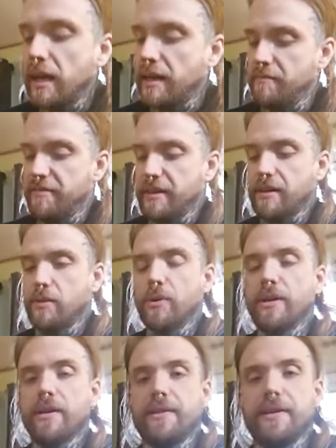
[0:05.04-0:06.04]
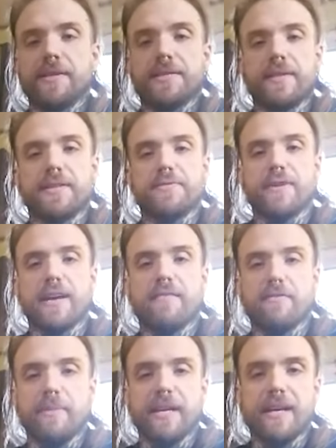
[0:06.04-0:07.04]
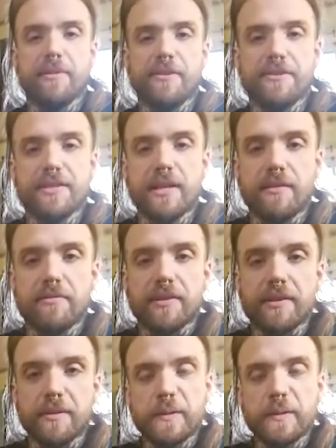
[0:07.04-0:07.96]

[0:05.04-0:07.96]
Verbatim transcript: I'm very well, thanks. Thanks for having me. How about yourself?